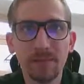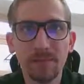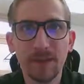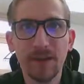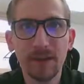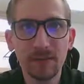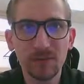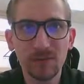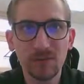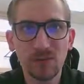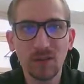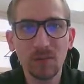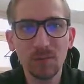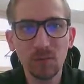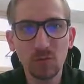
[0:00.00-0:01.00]
about
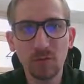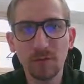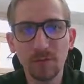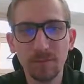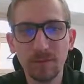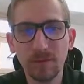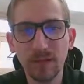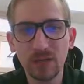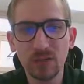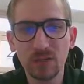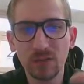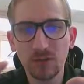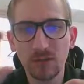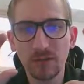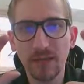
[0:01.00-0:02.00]
some sort of
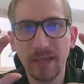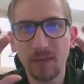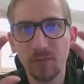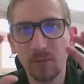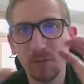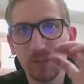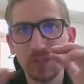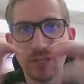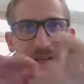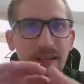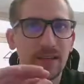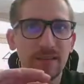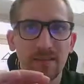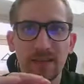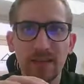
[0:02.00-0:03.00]
feature that would
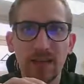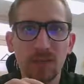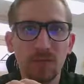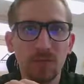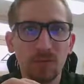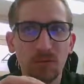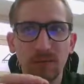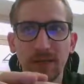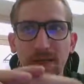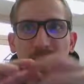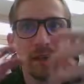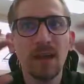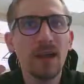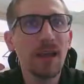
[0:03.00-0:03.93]
check a sketch for me.